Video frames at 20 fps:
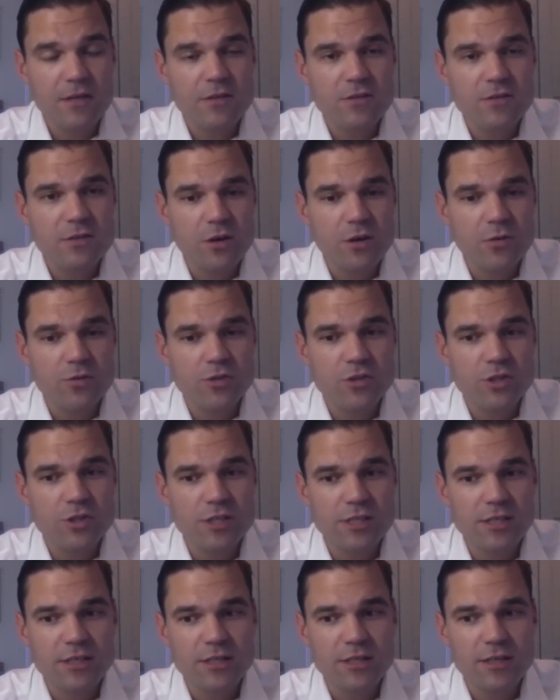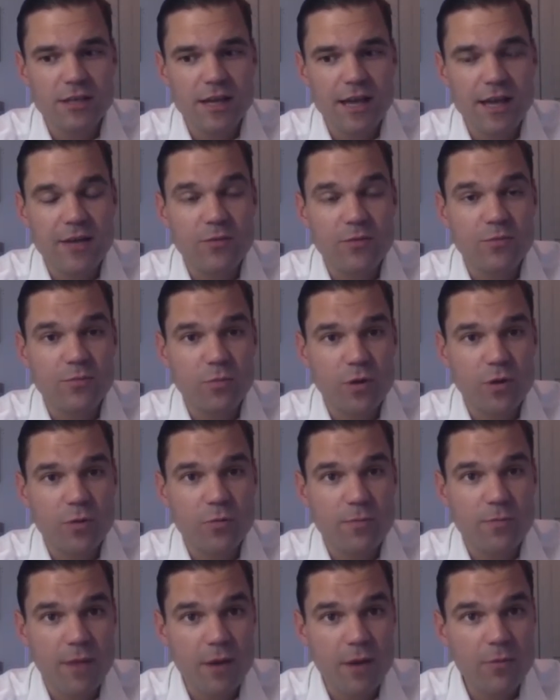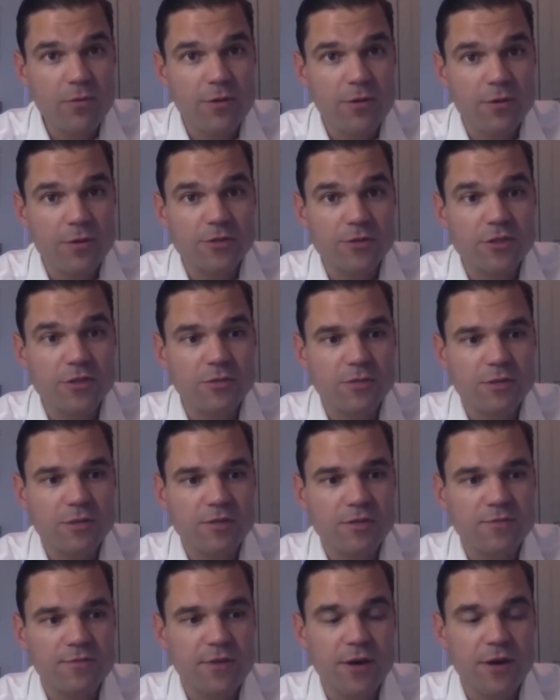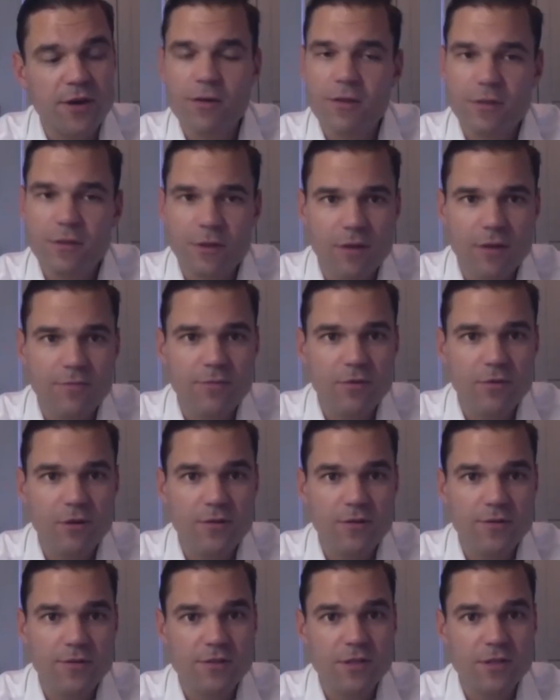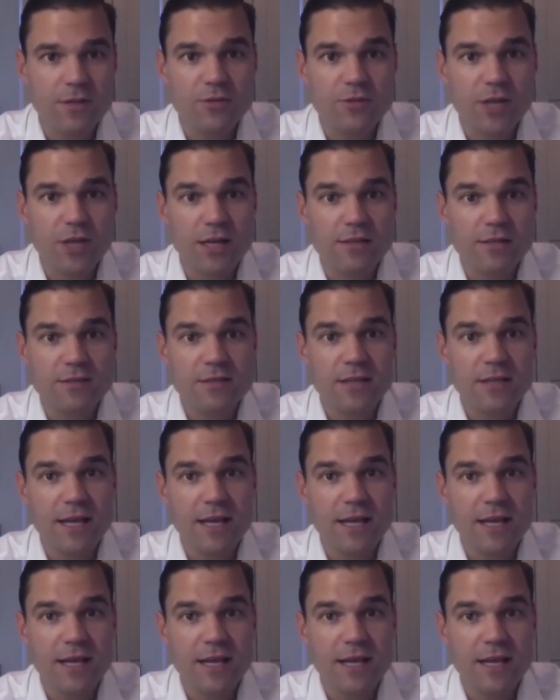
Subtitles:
So and when we met with her, she was very thoughtful on the subject.